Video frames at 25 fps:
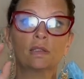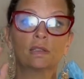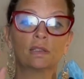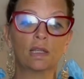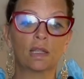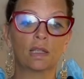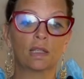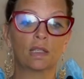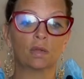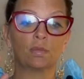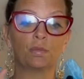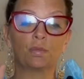
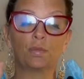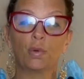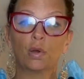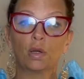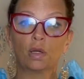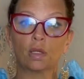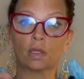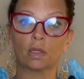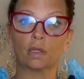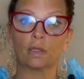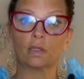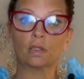ticket
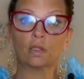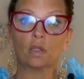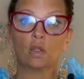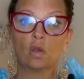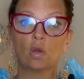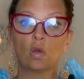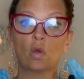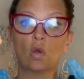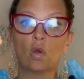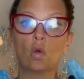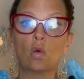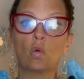booklet
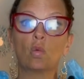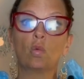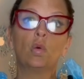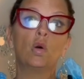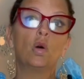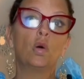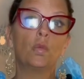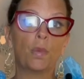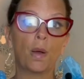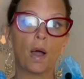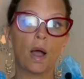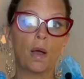
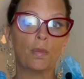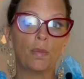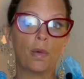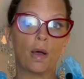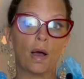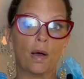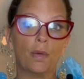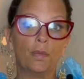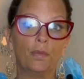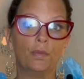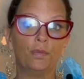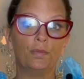will pop
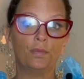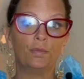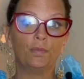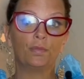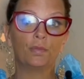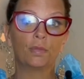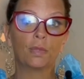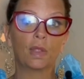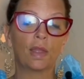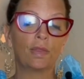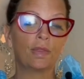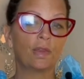up.
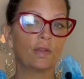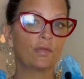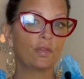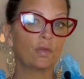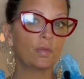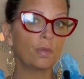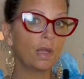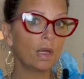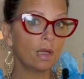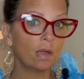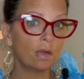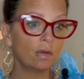And then from
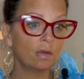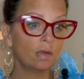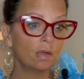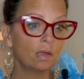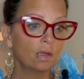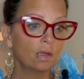there,